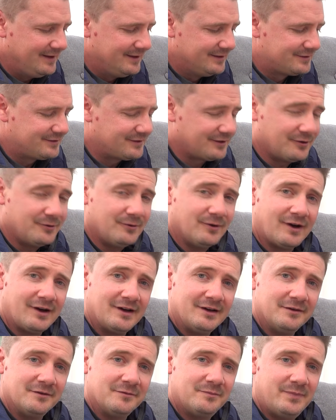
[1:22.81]
So
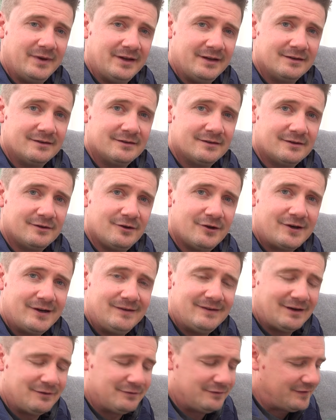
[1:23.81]
I've been
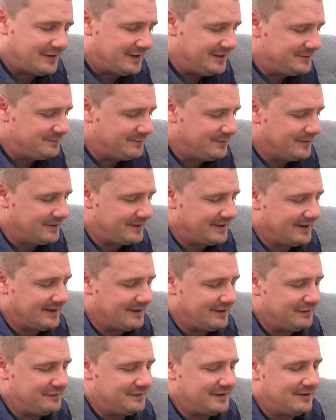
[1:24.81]
looking around Facebook
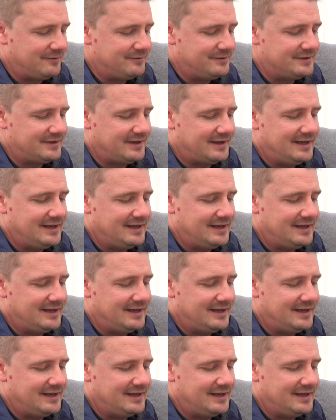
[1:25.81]
and I found